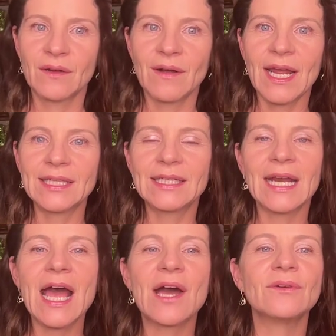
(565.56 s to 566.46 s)
right? And
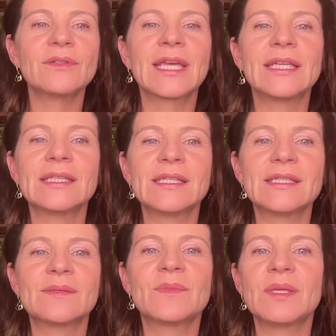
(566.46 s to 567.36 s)
how can
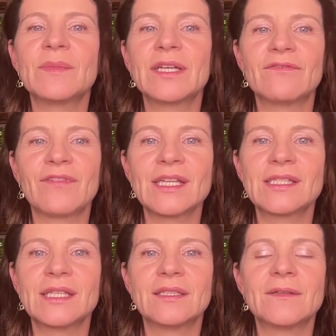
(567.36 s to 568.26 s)
this be
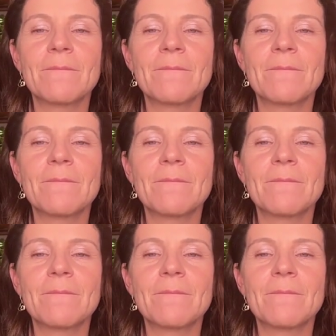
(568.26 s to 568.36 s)
manifested?